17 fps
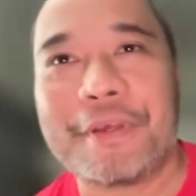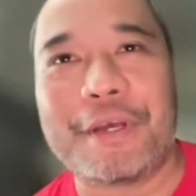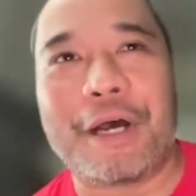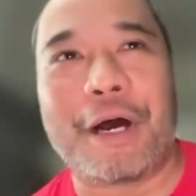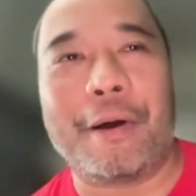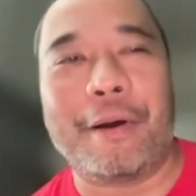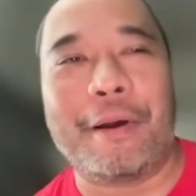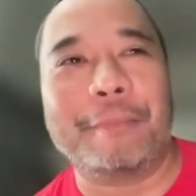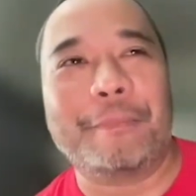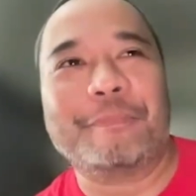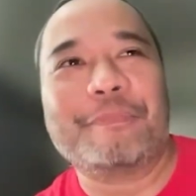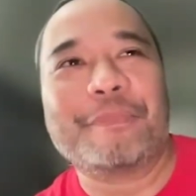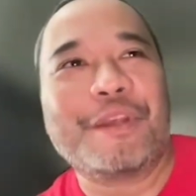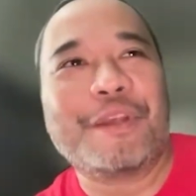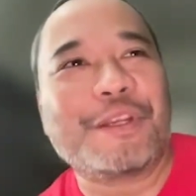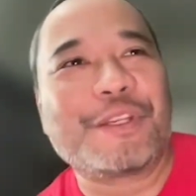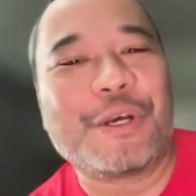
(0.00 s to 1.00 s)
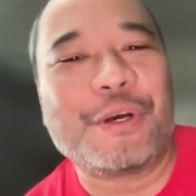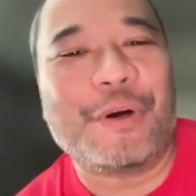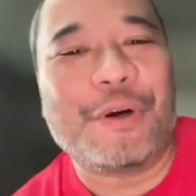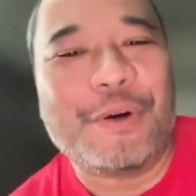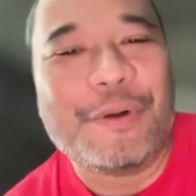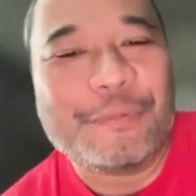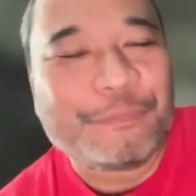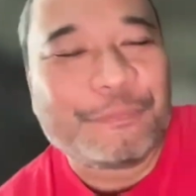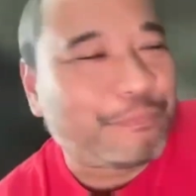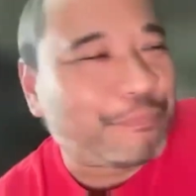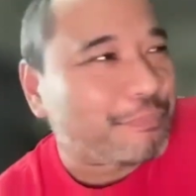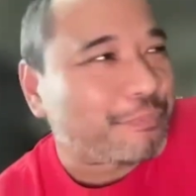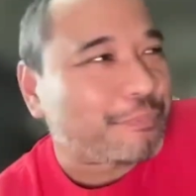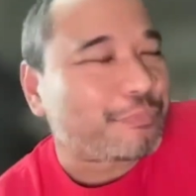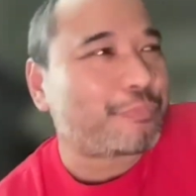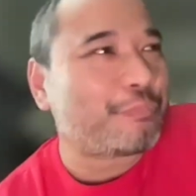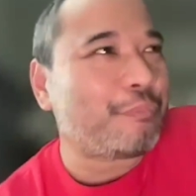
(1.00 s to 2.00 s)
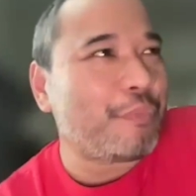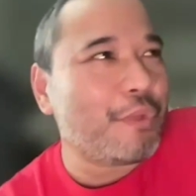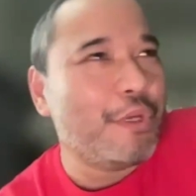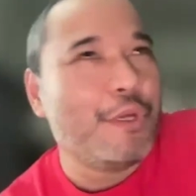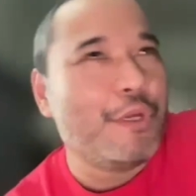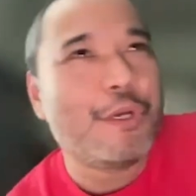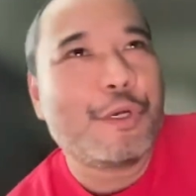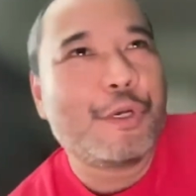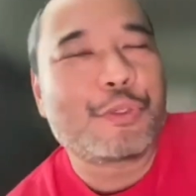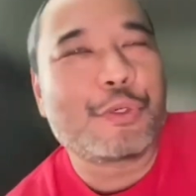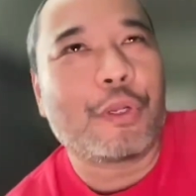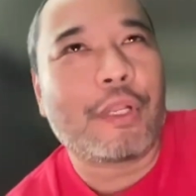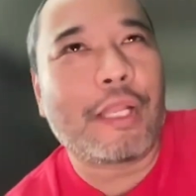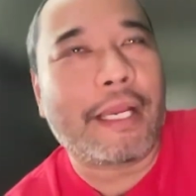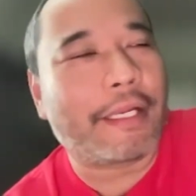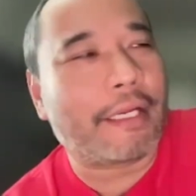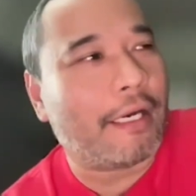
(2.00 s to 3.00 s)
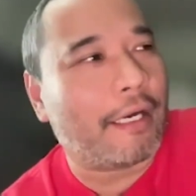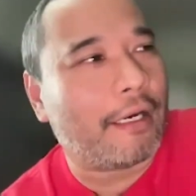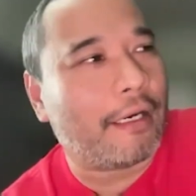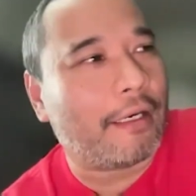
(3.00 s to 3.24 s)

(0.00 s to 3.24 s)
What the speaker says: Um. So, like,